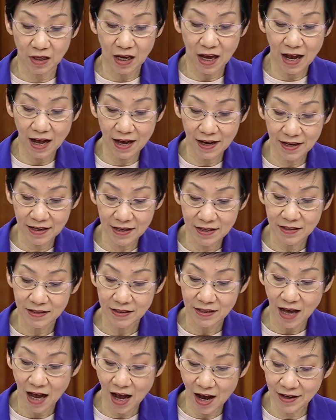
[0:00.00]

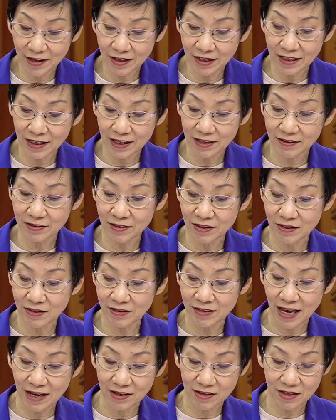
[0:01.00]
higher cleanliness
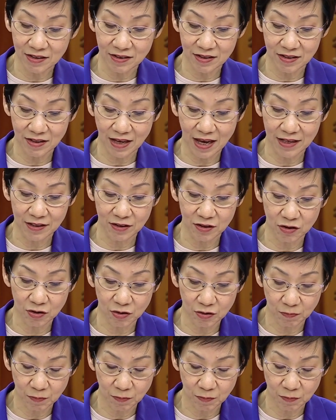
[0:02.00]
standards and